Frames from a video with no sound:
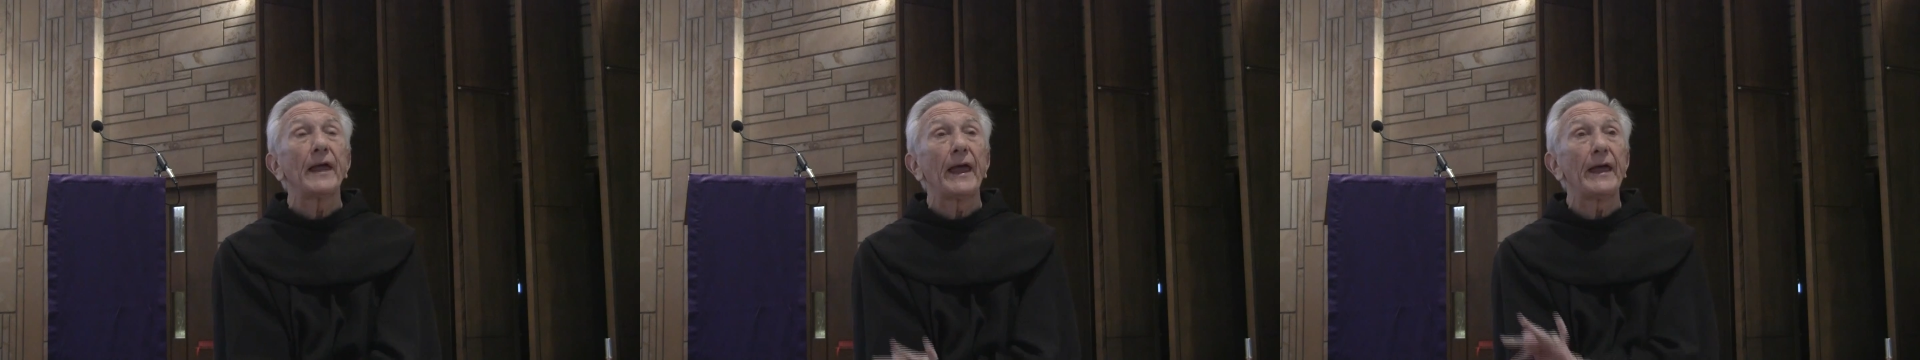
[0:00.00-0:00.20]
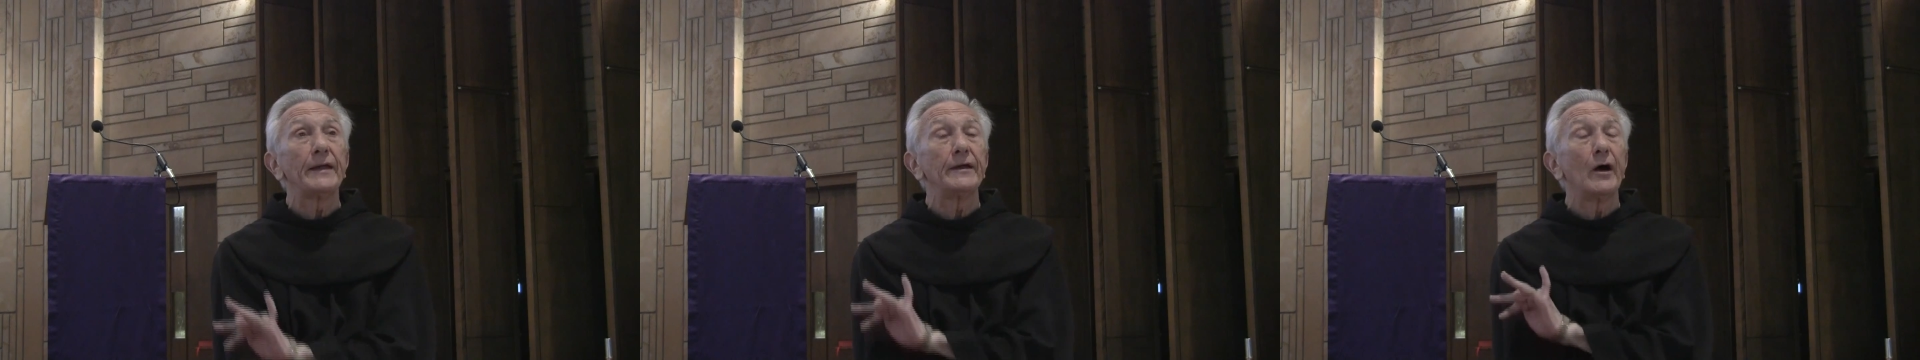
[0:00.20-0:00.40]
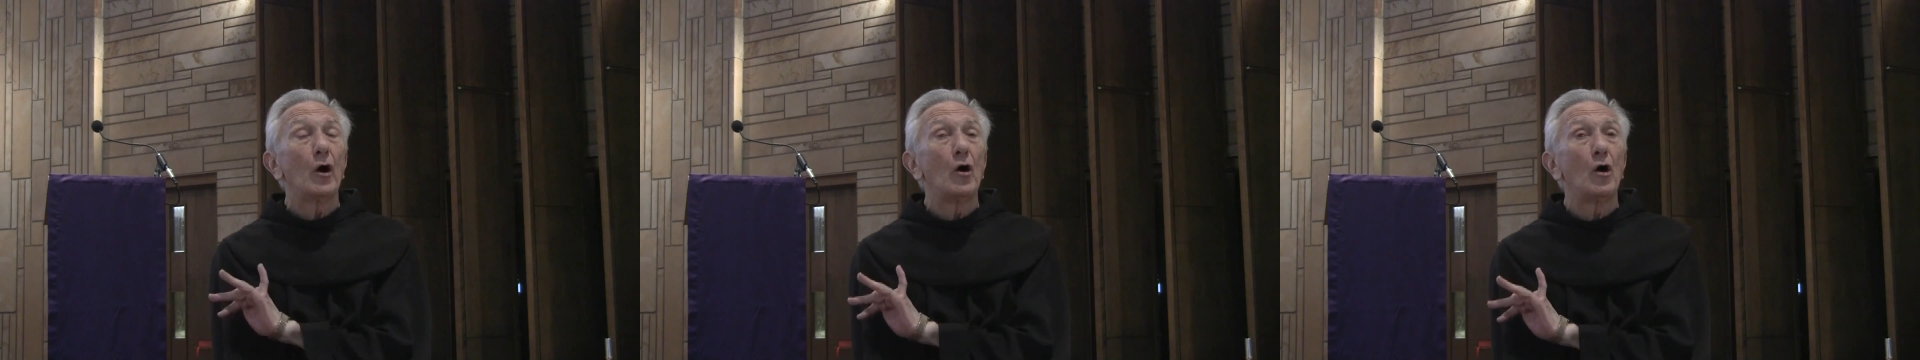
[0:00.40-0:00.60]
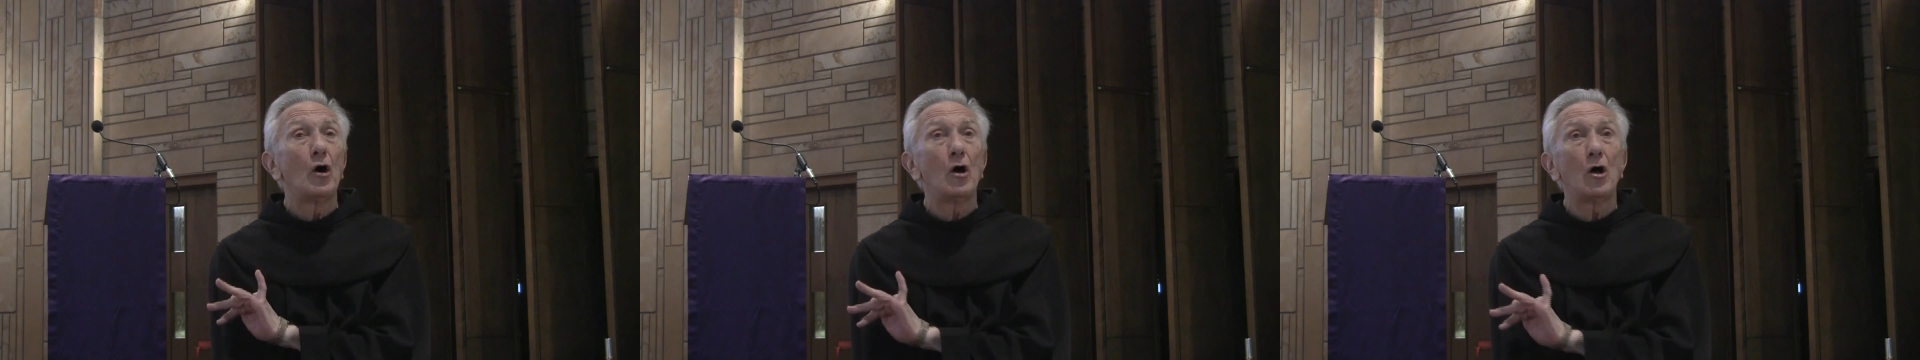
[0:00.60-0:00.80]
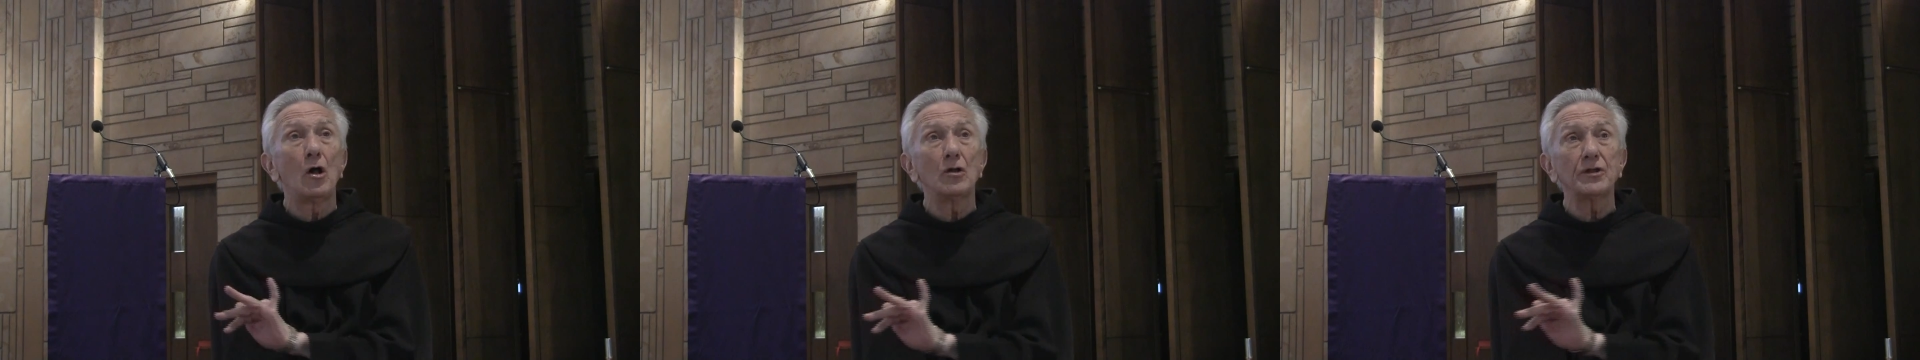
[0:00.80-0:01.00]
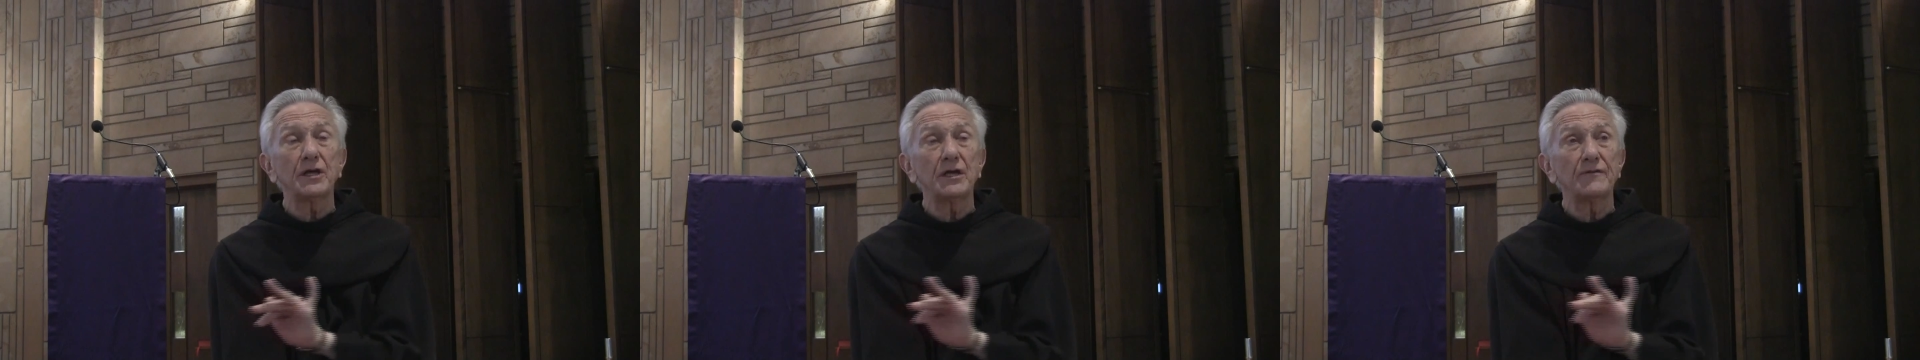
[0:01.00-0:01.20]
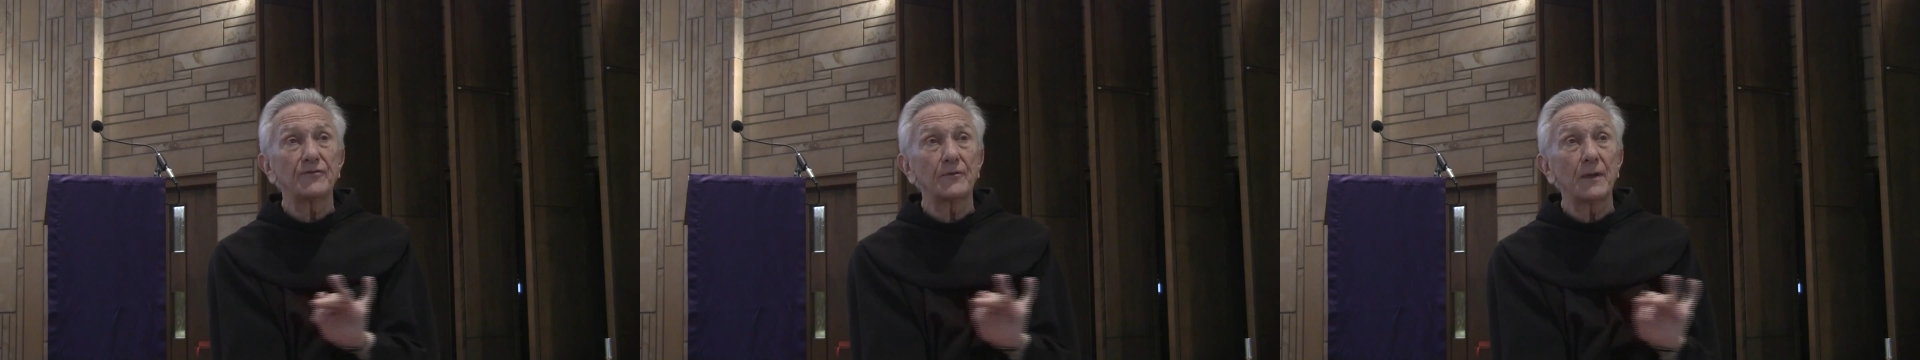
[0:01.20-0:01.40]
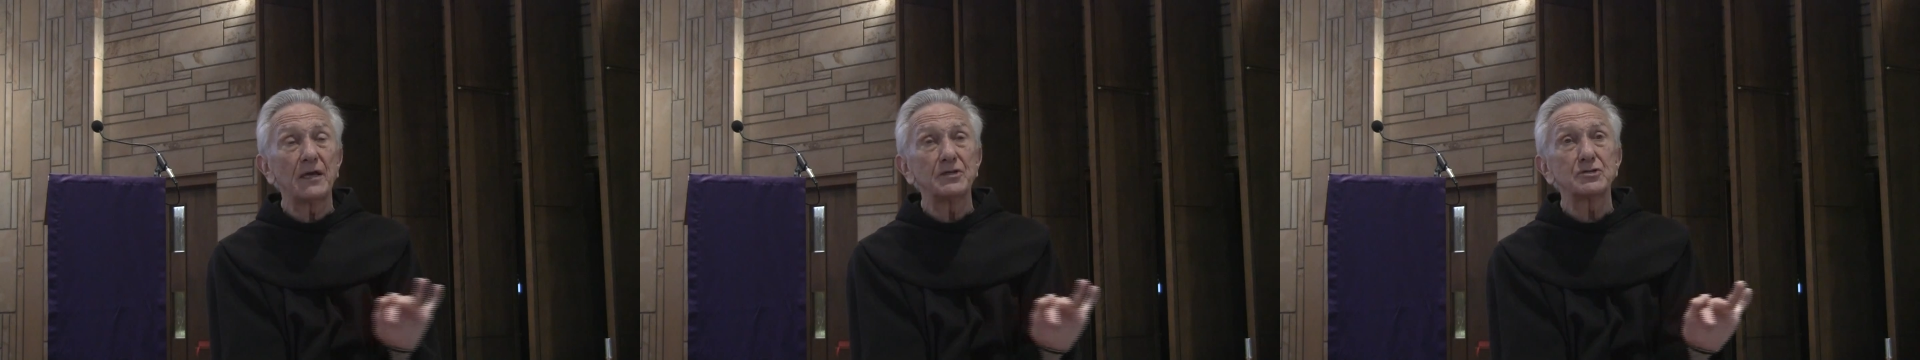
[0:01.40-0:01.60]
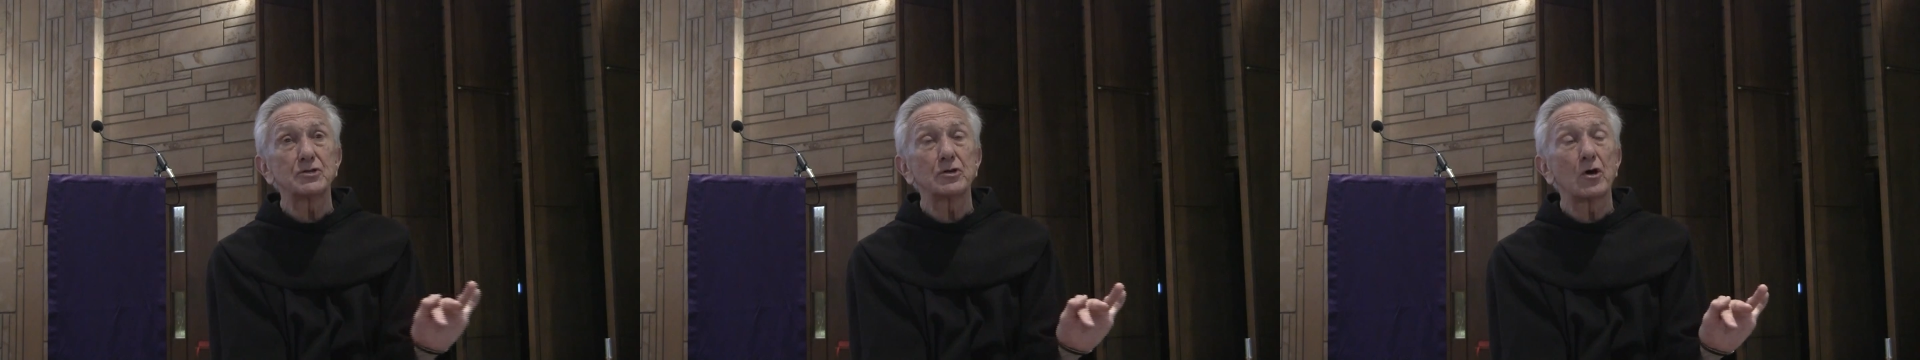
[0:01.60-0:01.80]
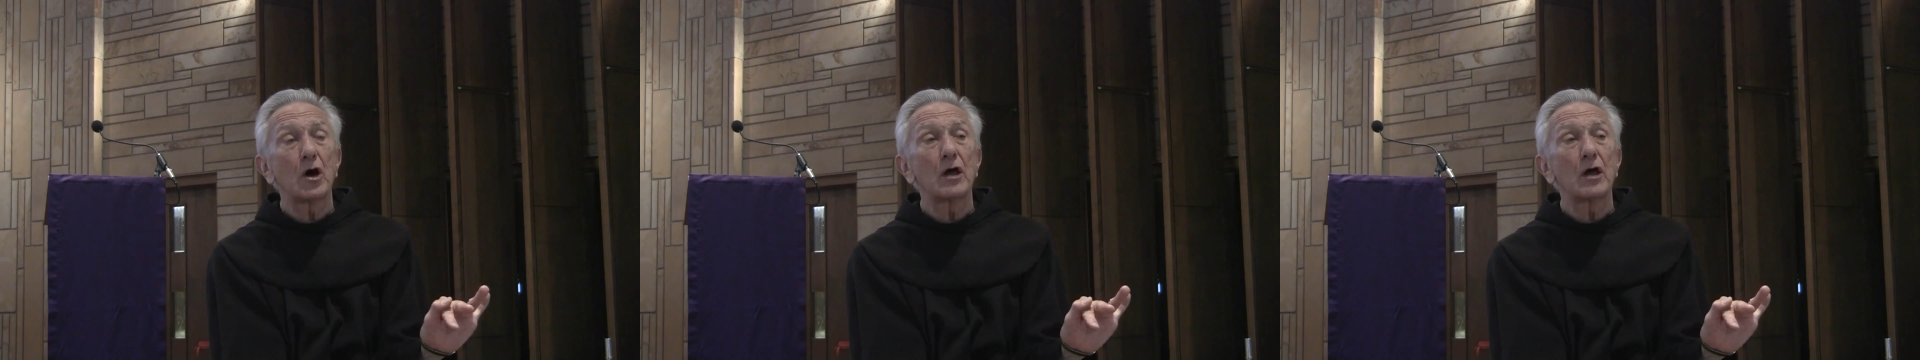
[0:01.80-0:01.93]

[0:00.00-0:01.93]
and all the information